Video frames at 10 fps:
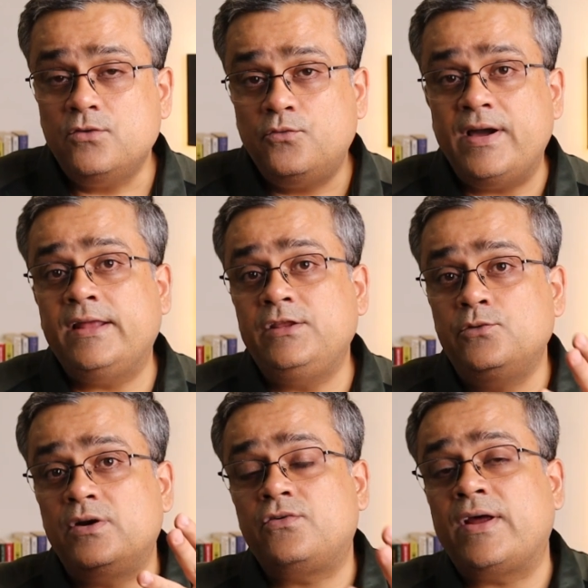where
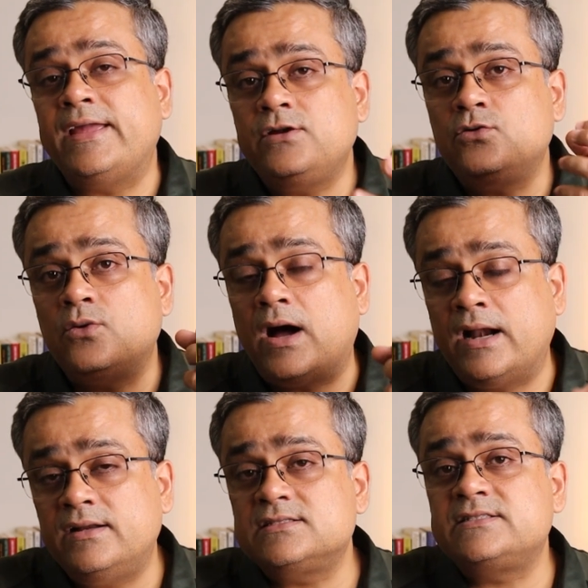you are trying to
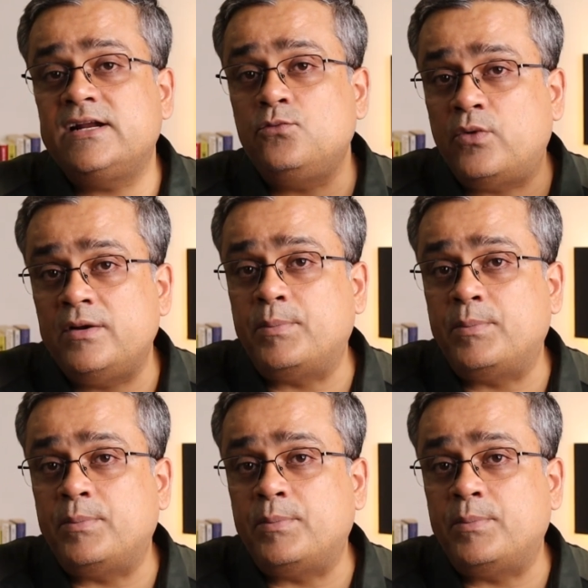understand one